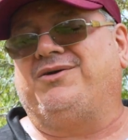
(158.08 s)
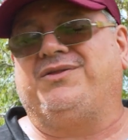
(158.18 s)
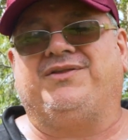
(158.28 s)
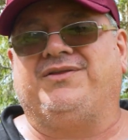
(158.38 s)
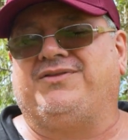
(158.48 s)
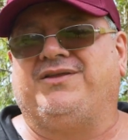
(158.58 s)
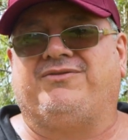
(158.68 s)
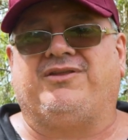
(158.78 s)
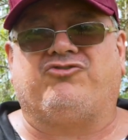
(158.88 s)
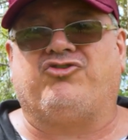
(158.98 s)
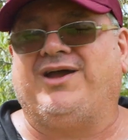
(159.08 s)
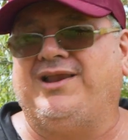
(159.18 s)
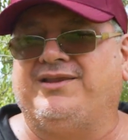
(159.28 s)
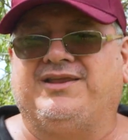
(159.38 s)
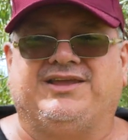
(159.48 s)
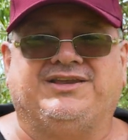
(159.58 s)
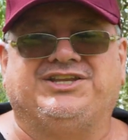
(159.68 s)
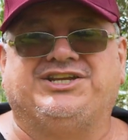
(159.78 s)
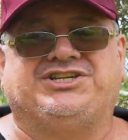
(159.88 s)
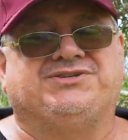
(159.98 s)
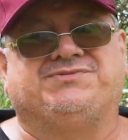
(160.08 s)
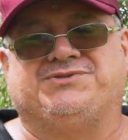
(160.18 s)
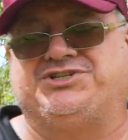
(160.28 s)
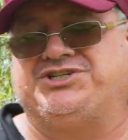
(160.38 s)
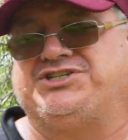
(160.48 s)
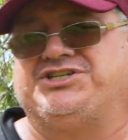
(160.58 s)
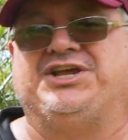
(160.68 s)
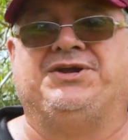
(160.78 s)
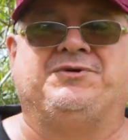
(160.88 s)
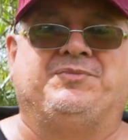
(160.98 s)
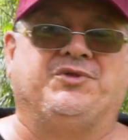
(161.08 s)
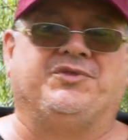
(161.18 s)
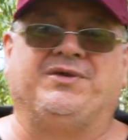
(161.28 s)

the trailer, the conditions was just terrible.